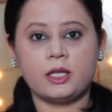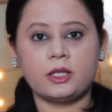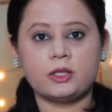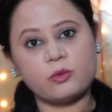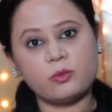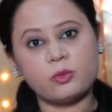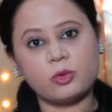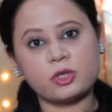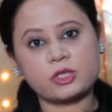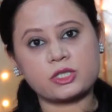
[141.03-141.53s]

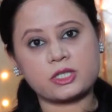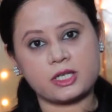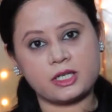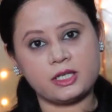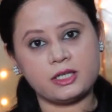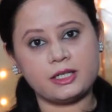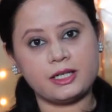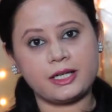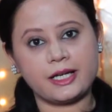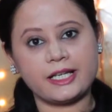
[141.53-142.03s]
Most
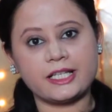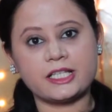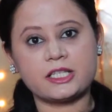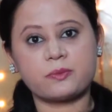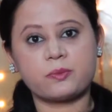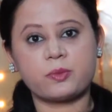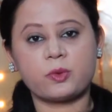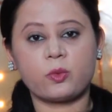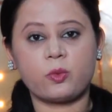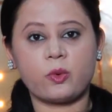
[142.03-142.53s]

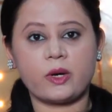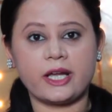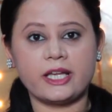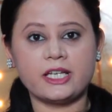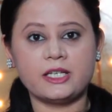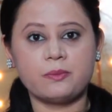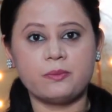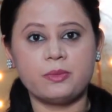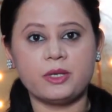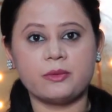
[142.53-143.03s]
airlines
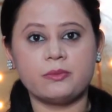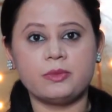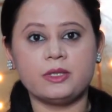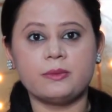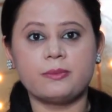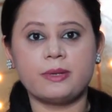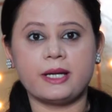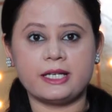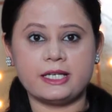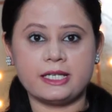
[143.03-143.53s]
provide baby
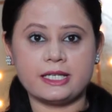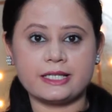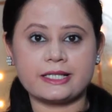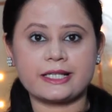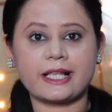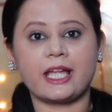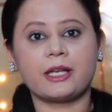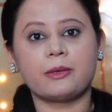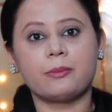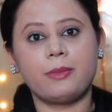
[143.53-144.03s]
beddings
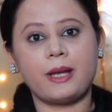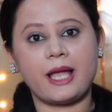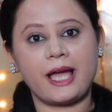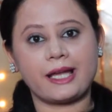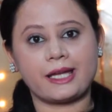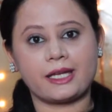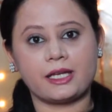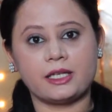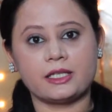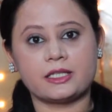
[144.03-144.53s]
and
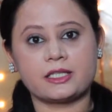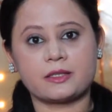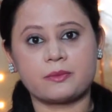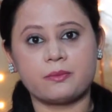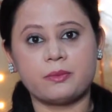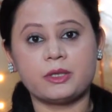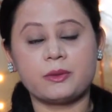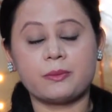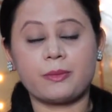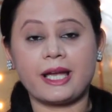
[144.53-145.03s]
blankets,
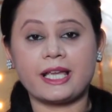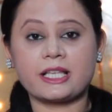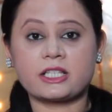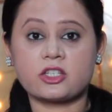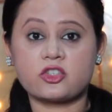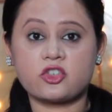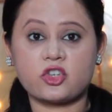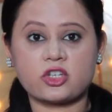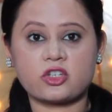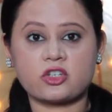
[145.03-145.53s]
but my
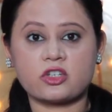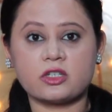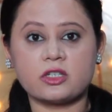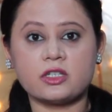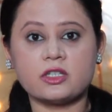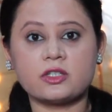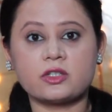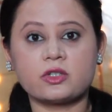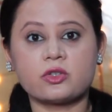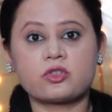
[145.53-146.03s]
suggestion
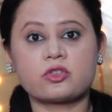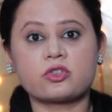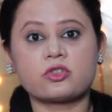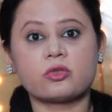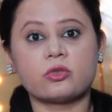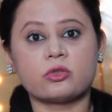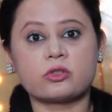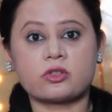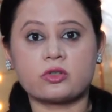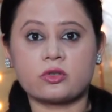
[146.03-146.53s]
is you should
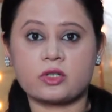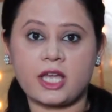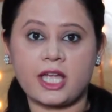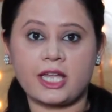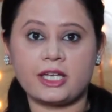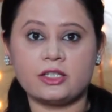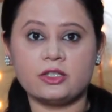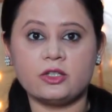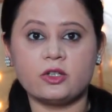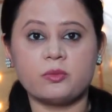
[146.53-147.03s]
also
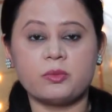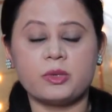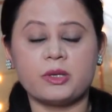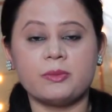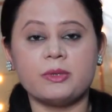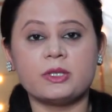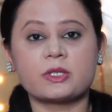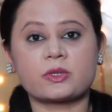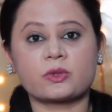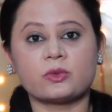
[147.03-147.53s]
carry your
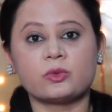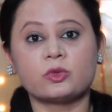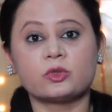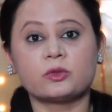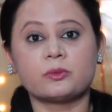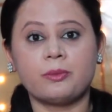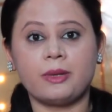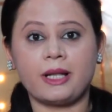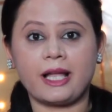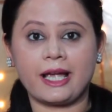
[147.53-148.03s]
baby's
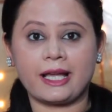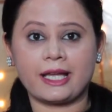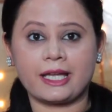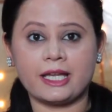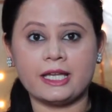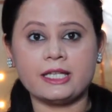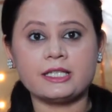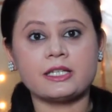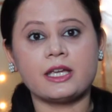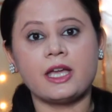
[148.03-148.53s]
own
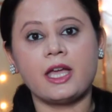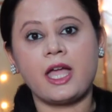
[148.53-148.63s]
blanket